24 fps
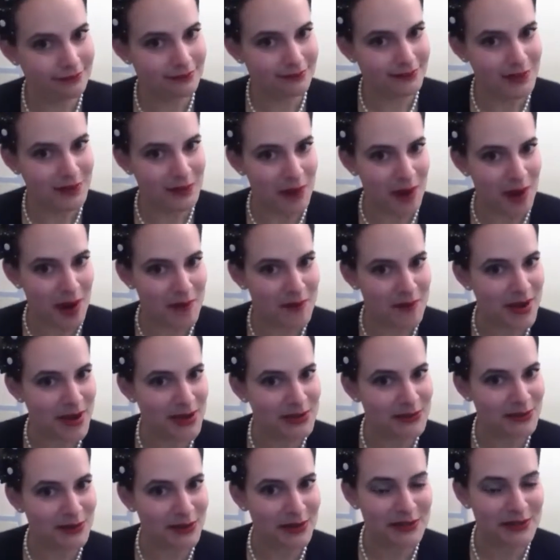want to buy
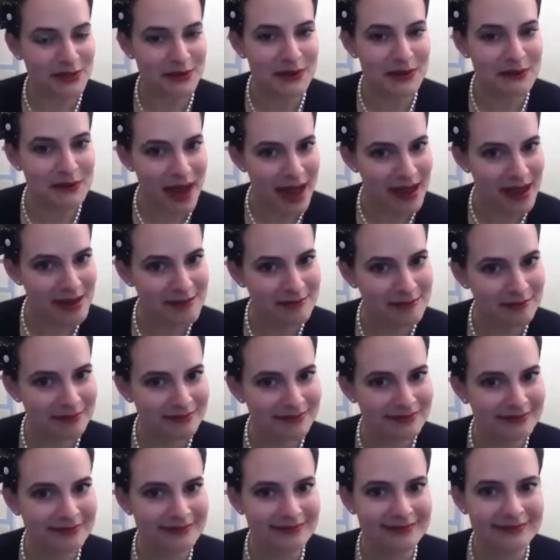a drugstore red,
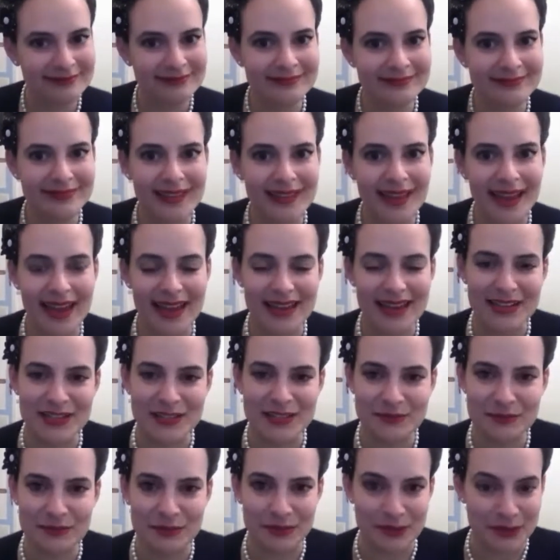and
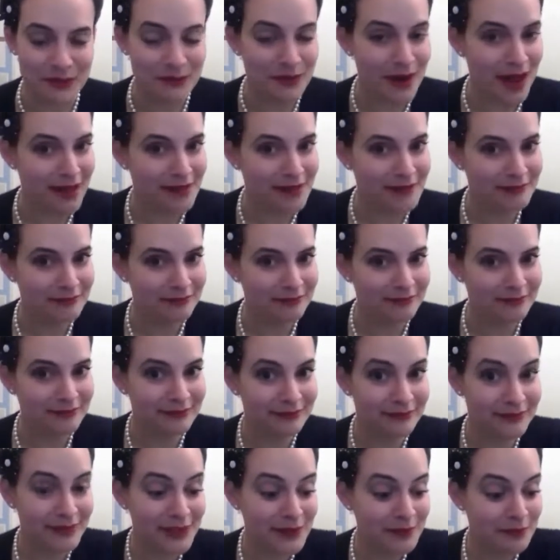it's a blue red,
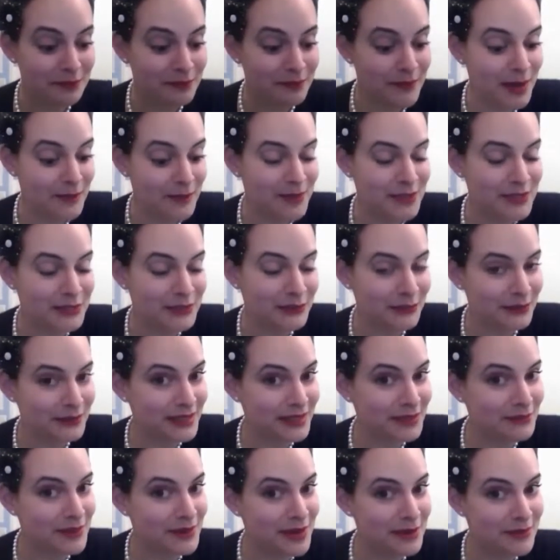maybe
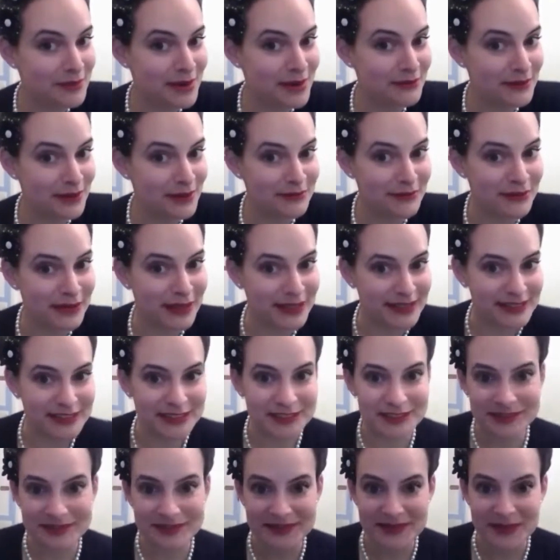Certainly Red by Revlon
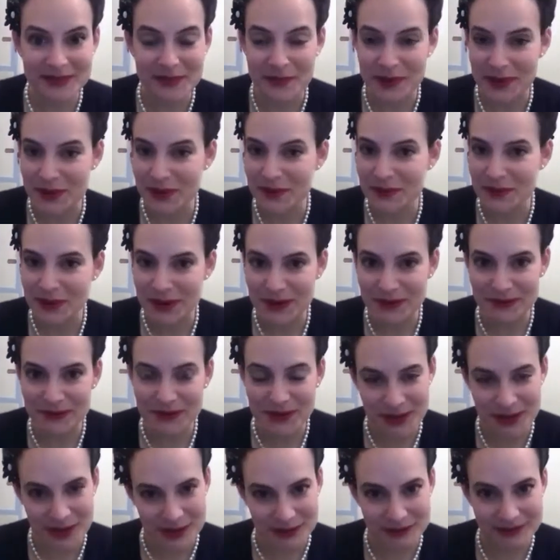will work
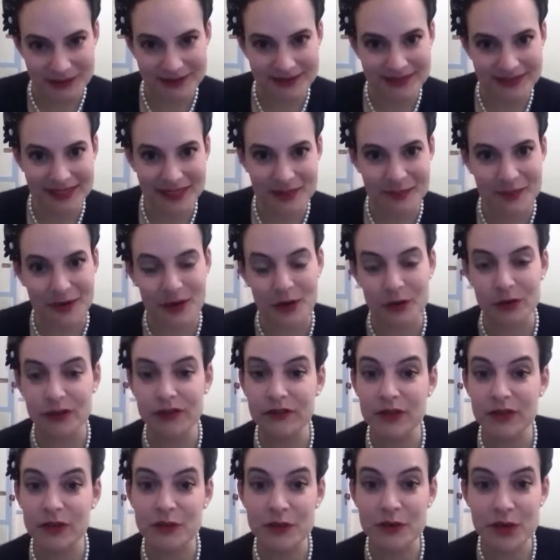for you, but only
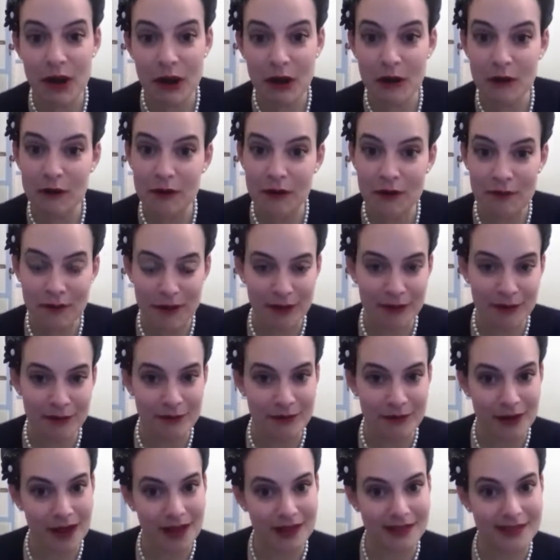if you know about your
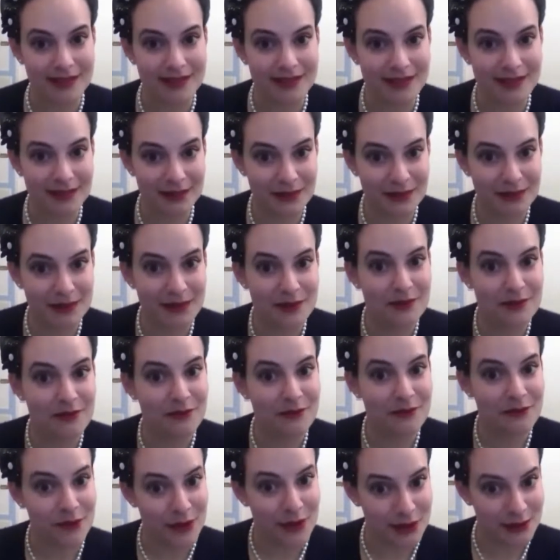reds
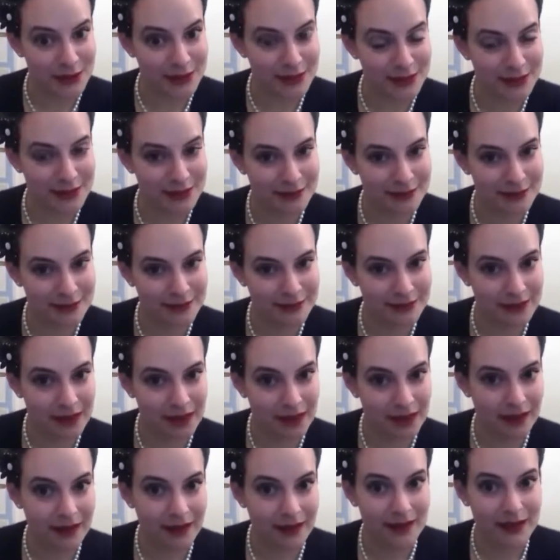first.
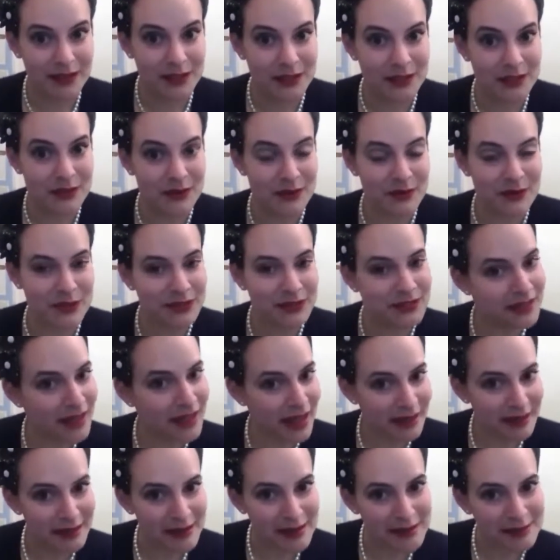So good
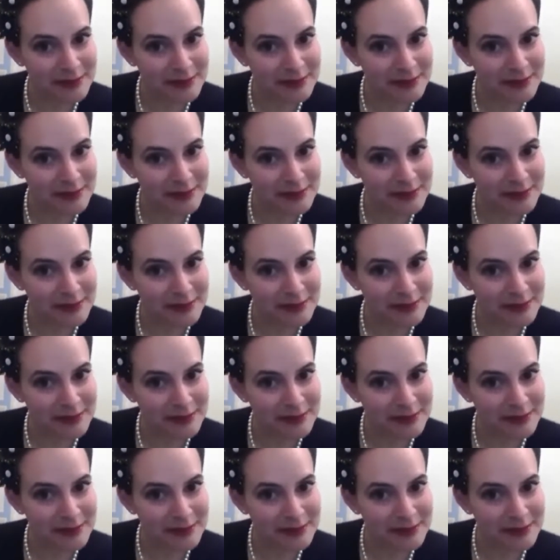luck,